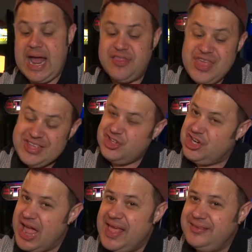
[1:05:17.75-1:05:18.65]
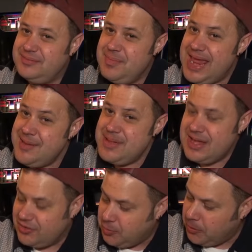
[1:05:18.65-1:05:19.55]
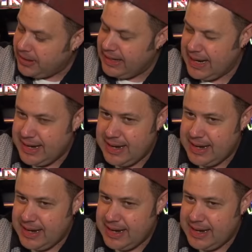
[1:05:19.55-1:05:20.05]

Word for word: I think Chez maybe is working on